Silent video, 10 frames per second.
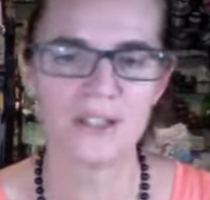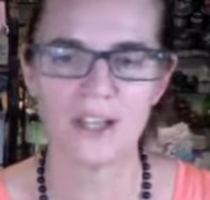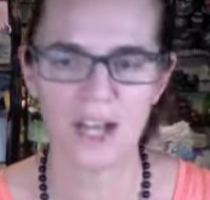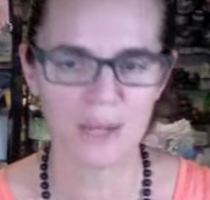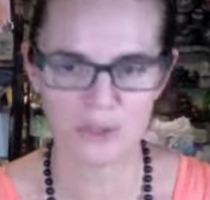
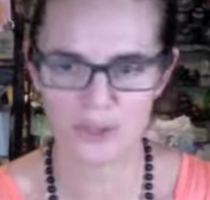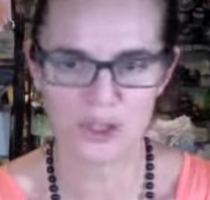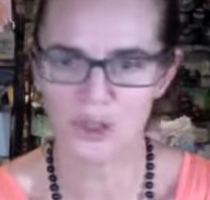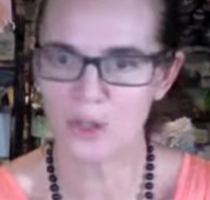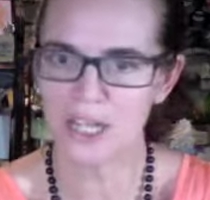I'm just gonna
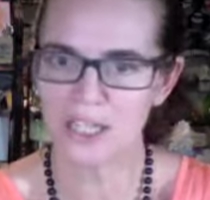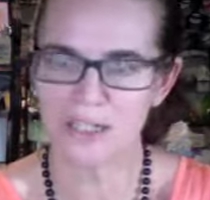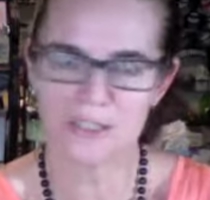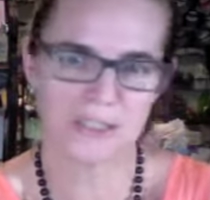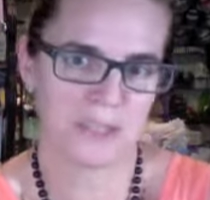try it
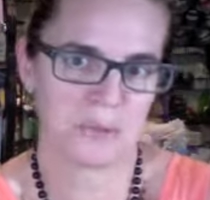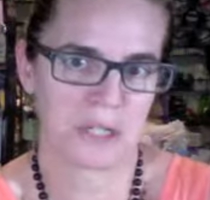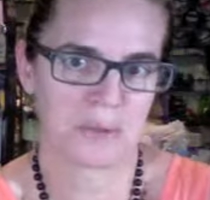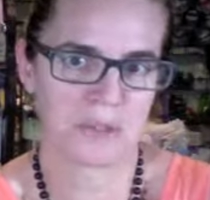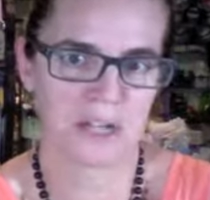and see what
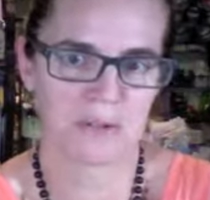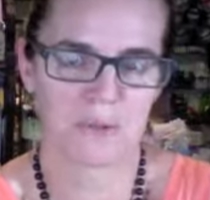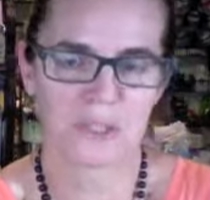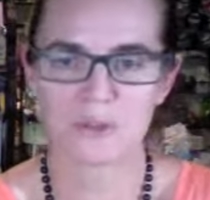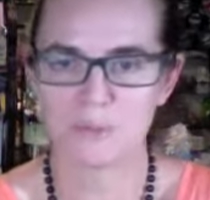comes out. What
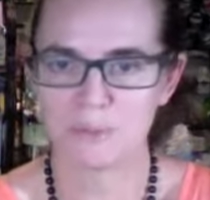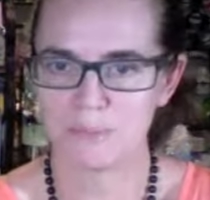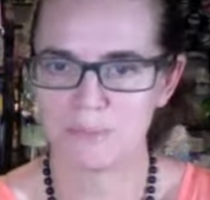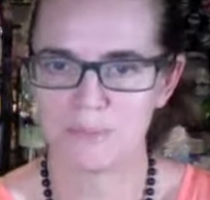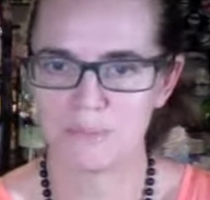could
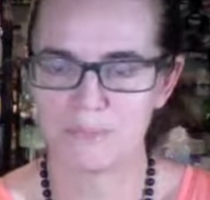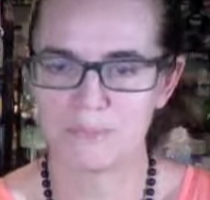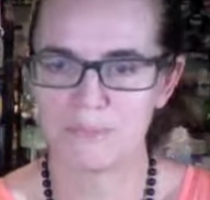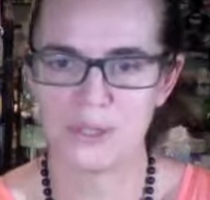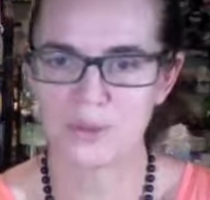
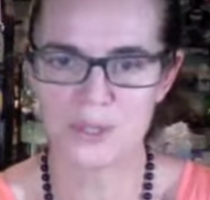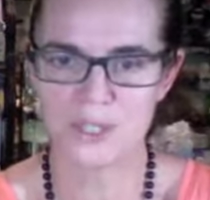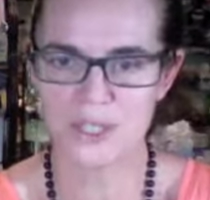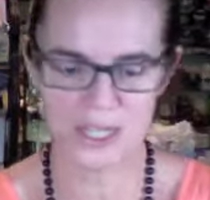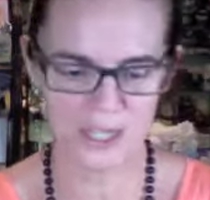be the worst
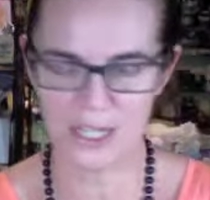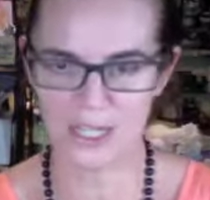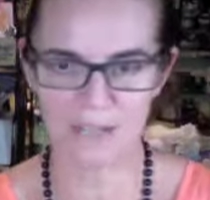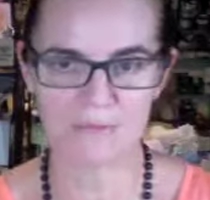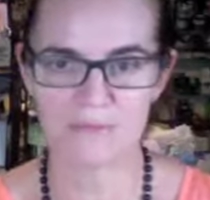thing, that I
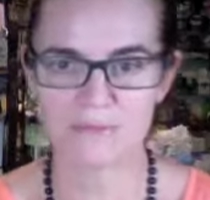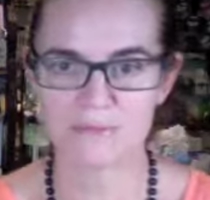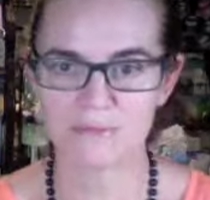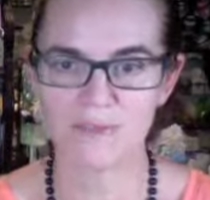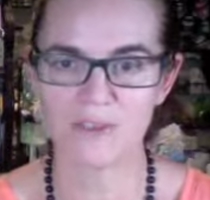
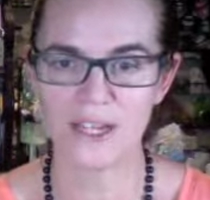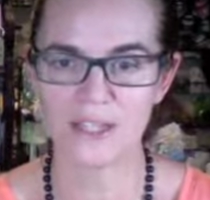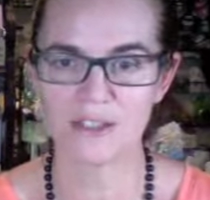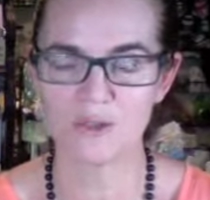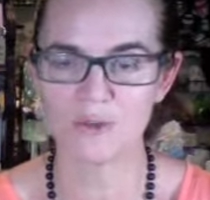find
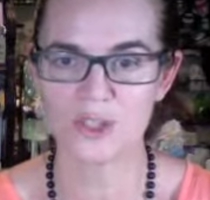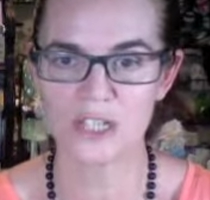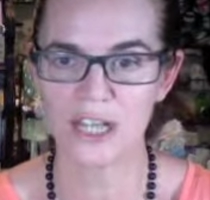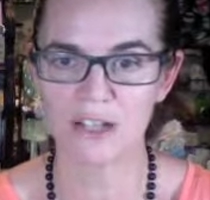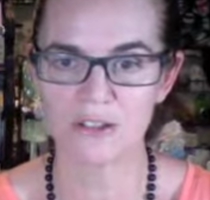a new
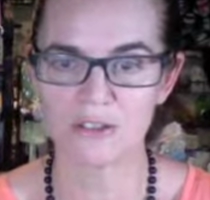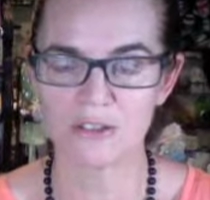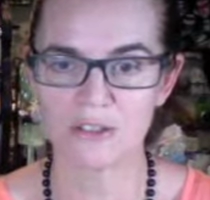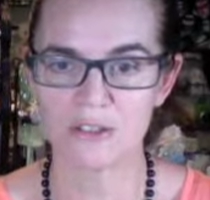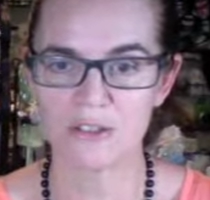style
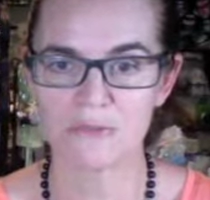or